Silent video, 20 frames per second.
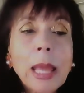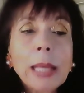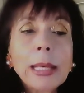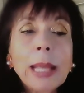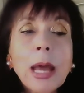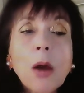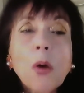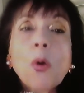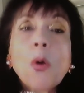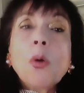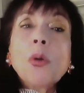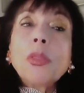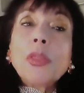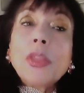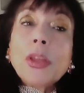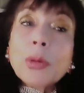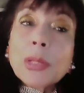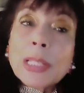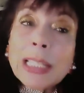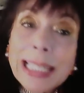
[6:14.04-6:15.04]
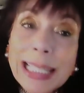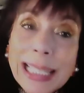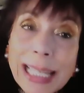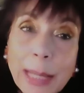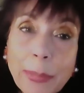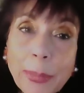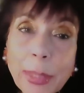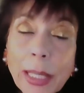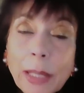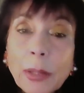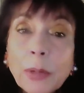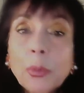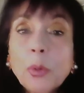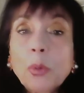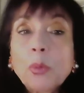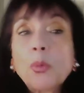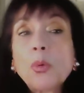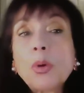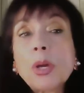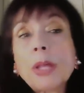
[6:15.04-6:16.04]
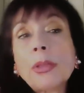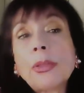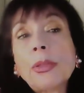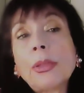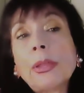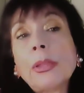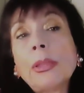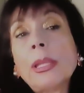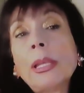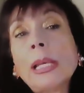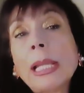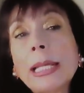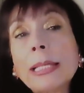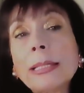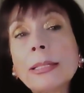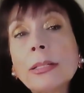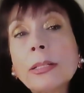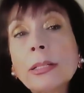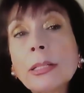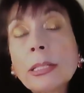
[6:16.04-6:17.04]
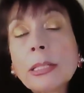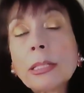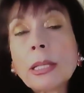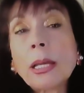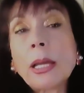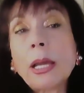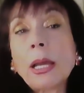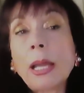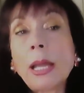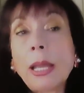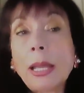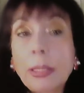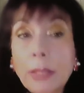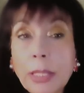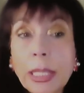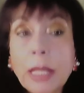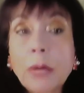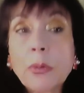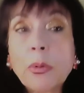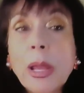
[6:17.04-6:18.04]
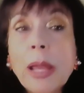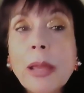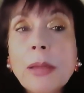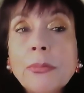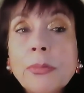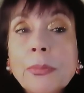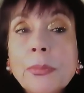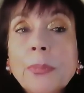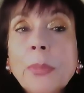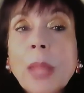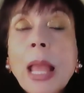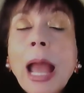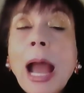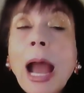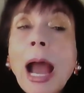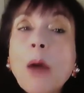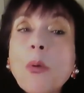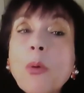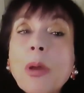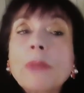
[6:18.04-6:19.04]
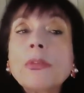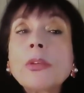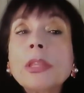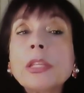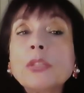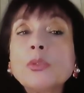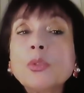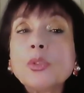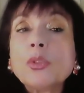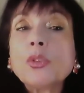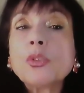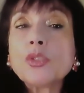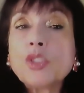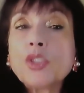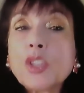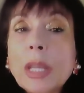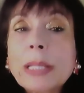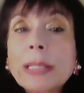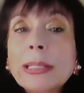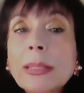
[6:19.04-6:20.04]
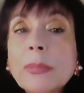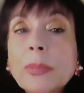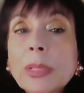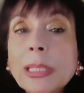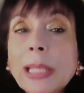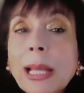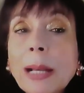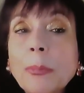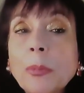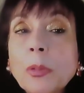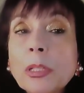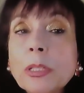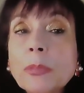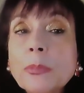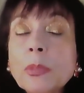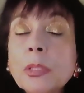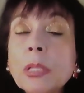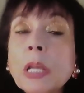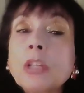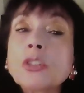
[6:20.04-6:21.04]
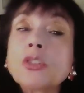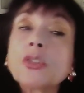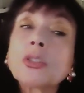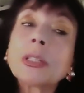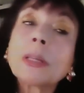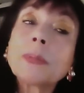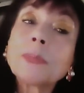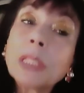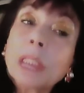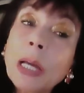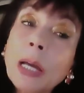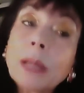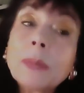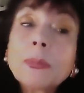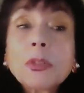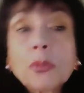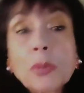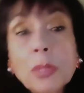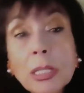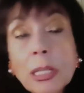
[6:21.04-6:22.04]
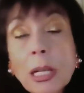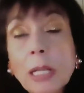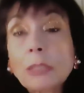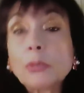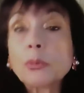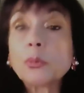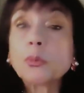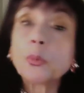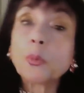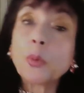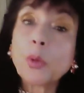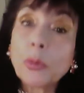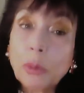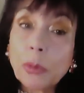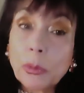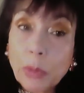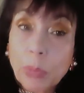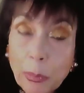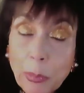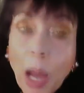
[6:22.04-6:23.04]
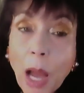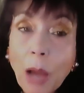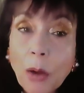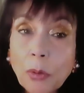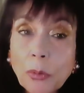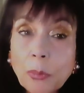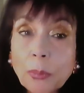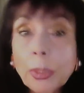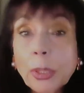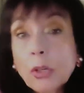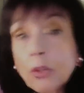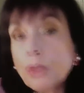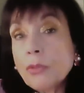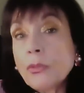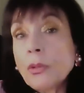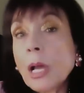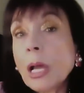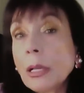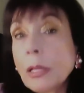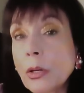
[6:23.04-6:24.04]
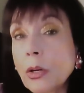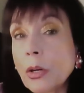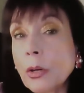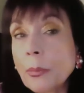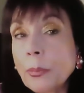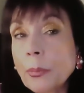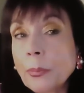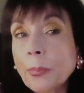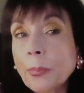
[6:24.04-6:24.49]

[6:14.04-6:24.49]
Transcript: Now, there is slimming with the lasers and the RF. However, they do not change the metabolism, so sometimes results will rebound because of hunger.